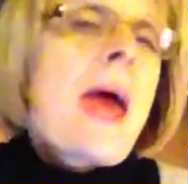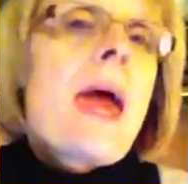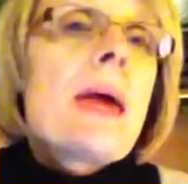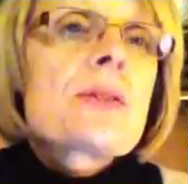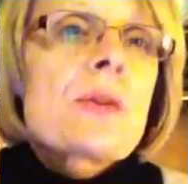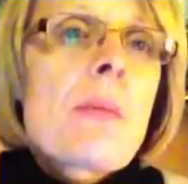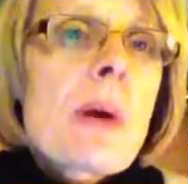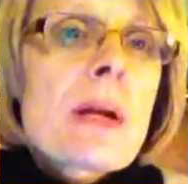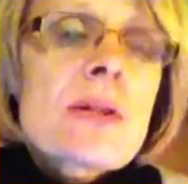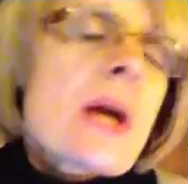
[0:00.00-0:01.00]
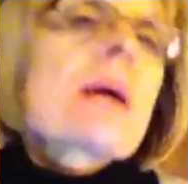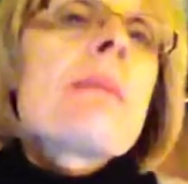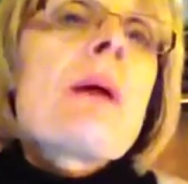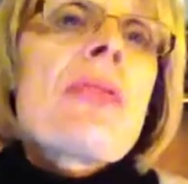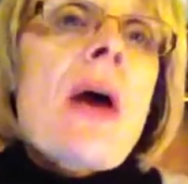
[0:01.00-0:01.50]
So I want to talk
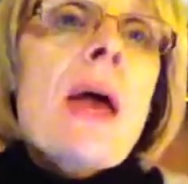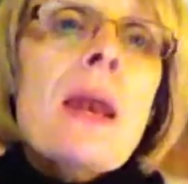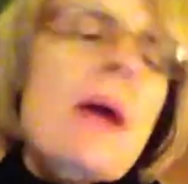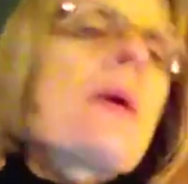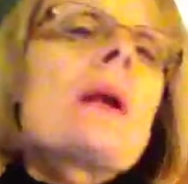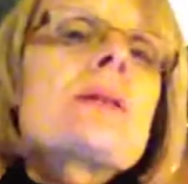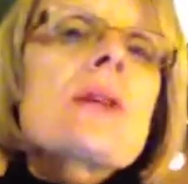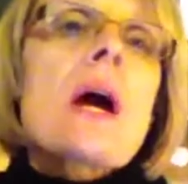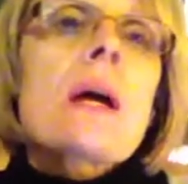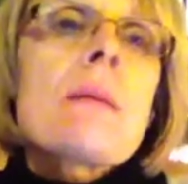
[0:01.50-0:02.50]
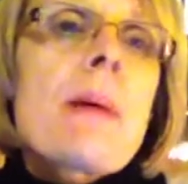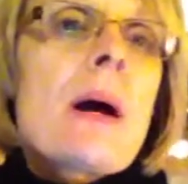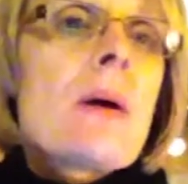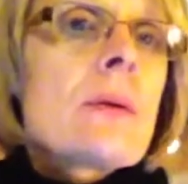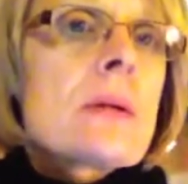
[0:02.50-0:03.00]
about that. I want to talk
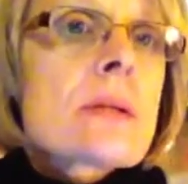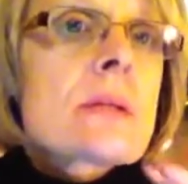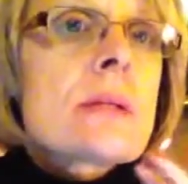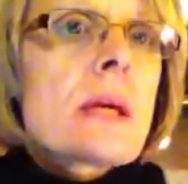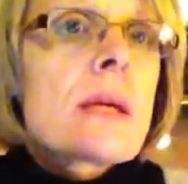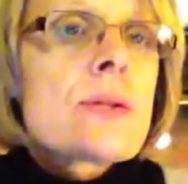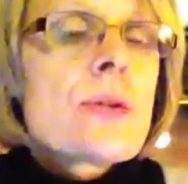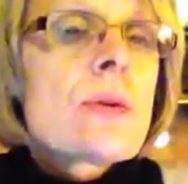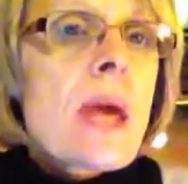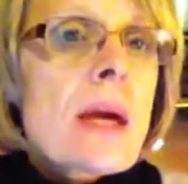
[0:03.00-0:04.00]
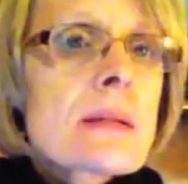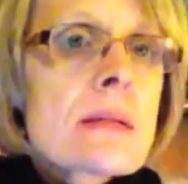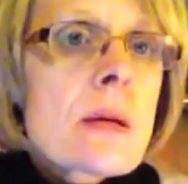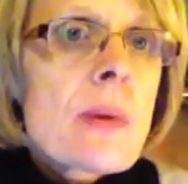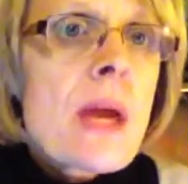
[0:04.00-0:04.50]
about the two guests
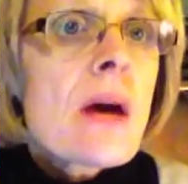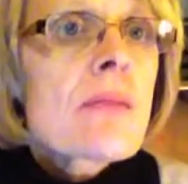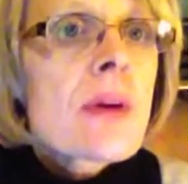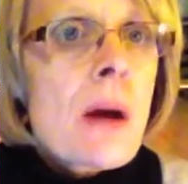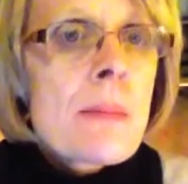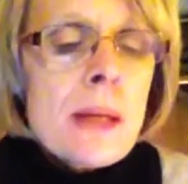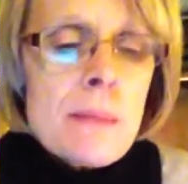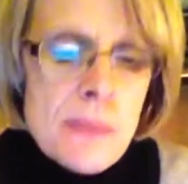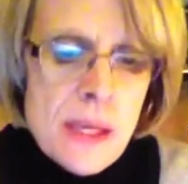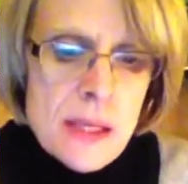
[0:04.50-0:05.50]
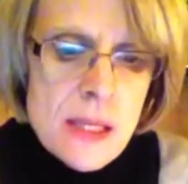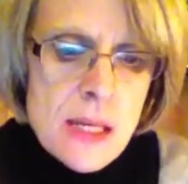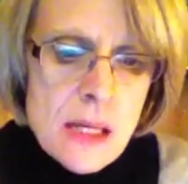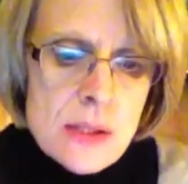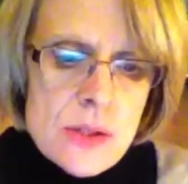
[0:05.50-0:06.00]
that we have coming in the
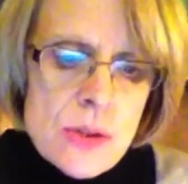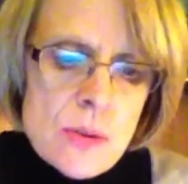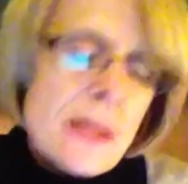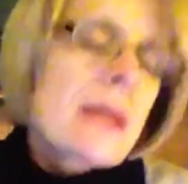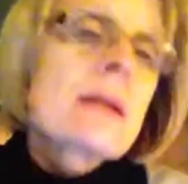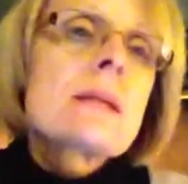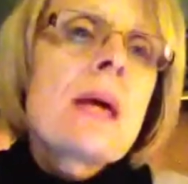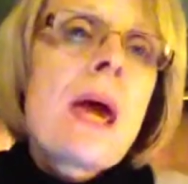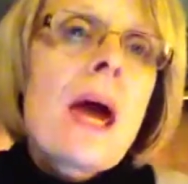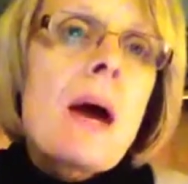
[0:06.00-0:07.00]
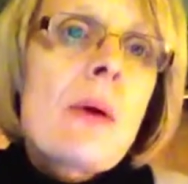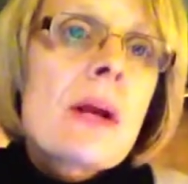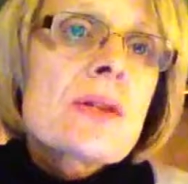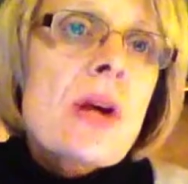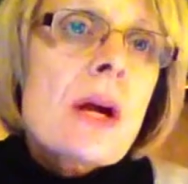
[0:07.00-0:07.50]
next 2 weeks. I
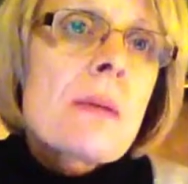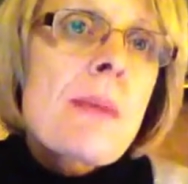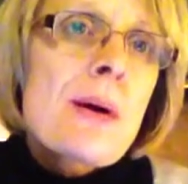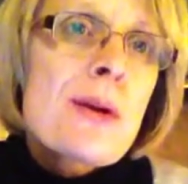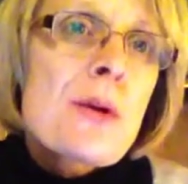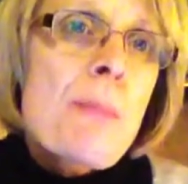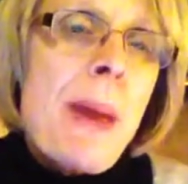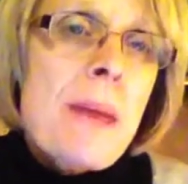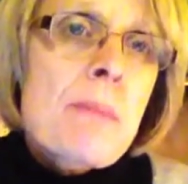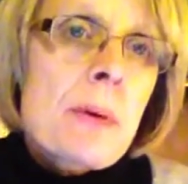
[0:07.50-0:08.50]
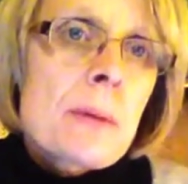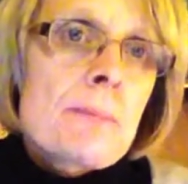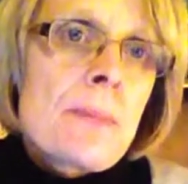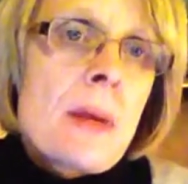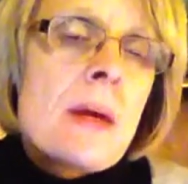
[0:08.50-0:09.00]
want to talk about your paper.
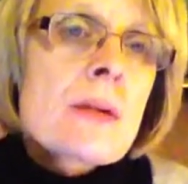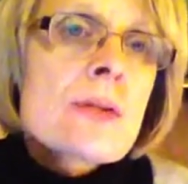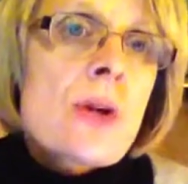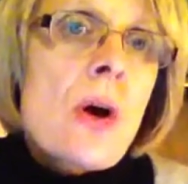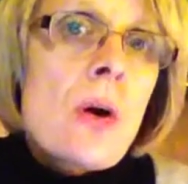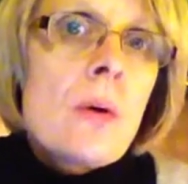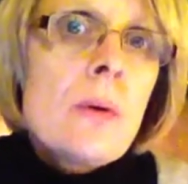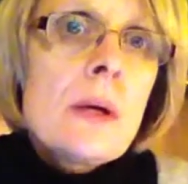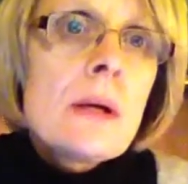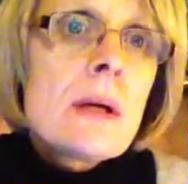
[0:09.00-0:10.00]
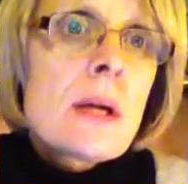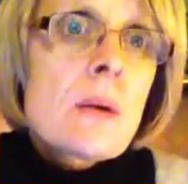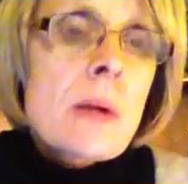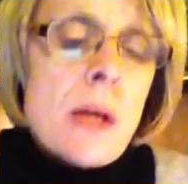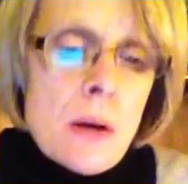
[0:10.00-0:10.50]
So
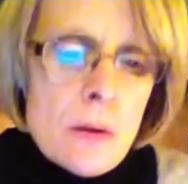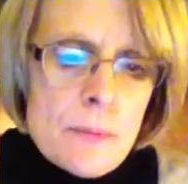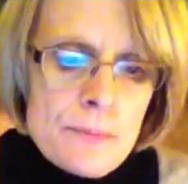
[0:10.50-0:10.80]
here we go.